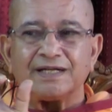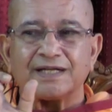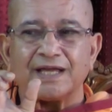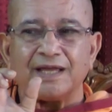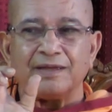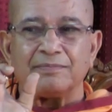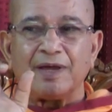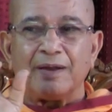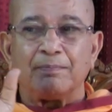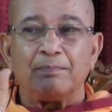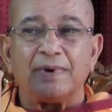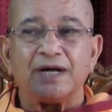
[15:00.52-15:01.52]
time,
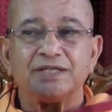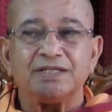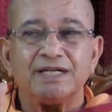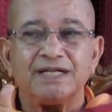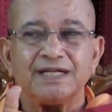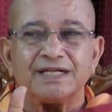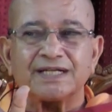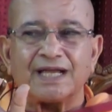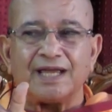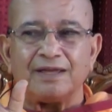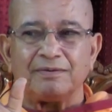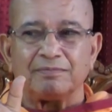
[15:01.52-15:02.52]
budgeting
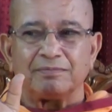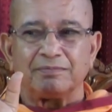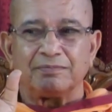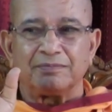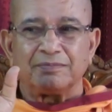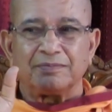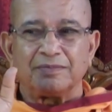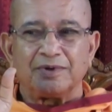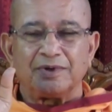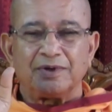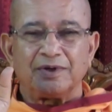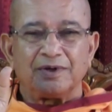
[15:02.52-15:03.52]
time,
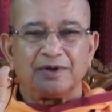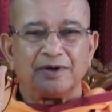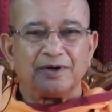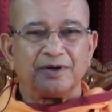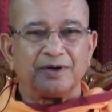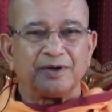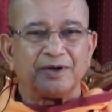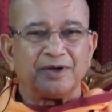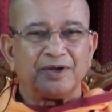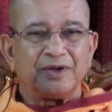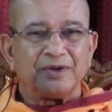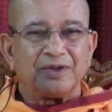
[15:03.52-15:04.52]

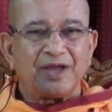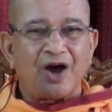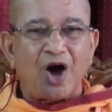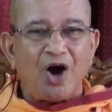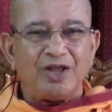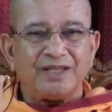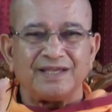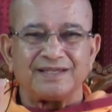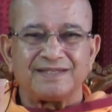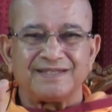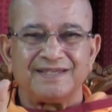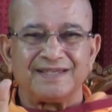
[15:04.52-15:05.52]
all
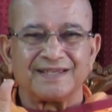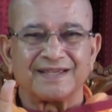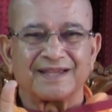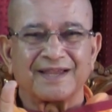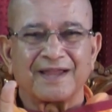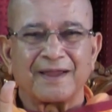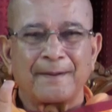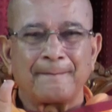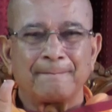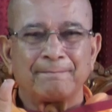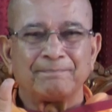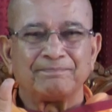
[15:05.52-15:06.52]
this,
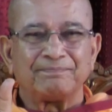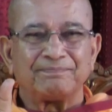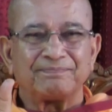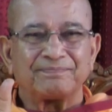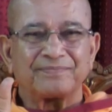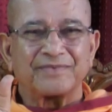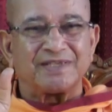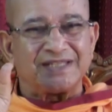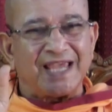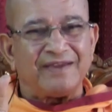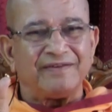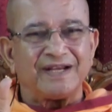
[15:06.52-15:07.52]

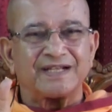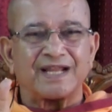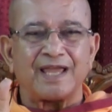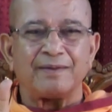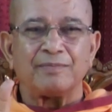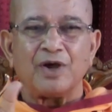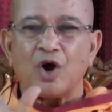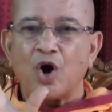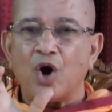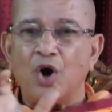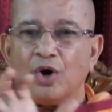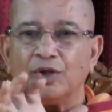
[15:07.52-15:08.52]
saving time,
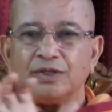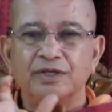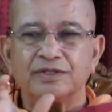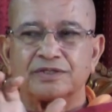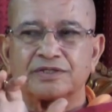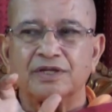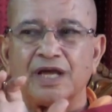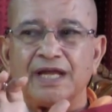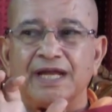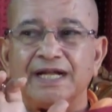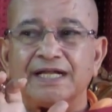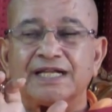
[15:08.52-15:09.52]
all this
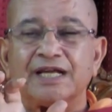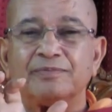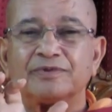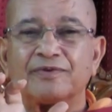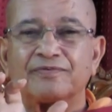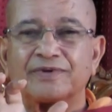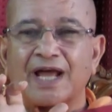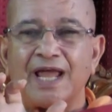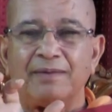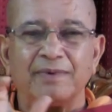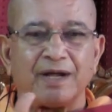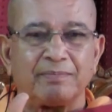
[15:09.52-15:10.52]
in terms of
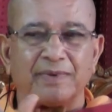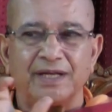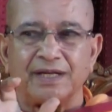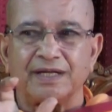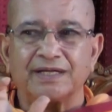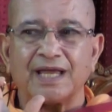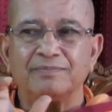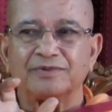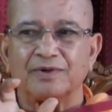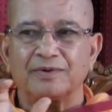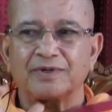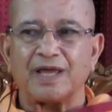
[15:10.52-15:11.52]
time and money,
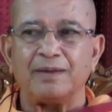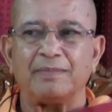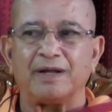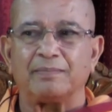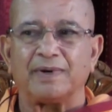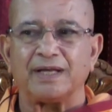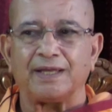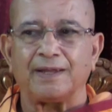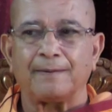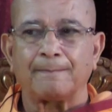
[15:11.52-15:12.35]
time and money.